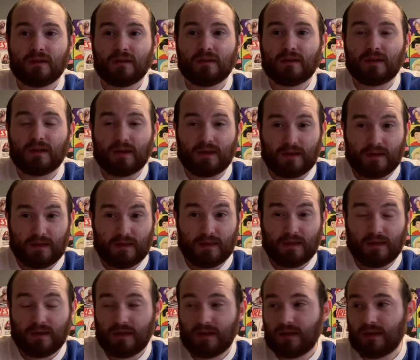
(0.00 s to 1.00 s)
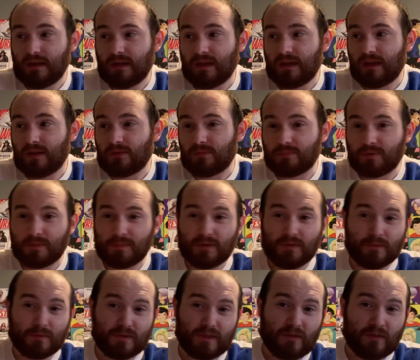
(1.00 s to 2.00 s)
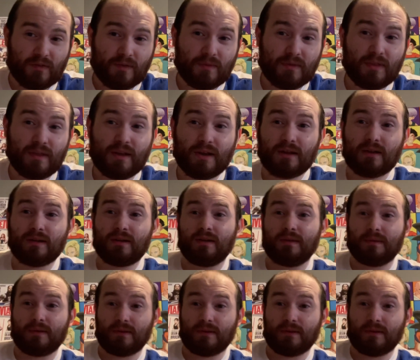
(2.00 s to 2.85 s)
I was pretty busy with Thanksgiving there.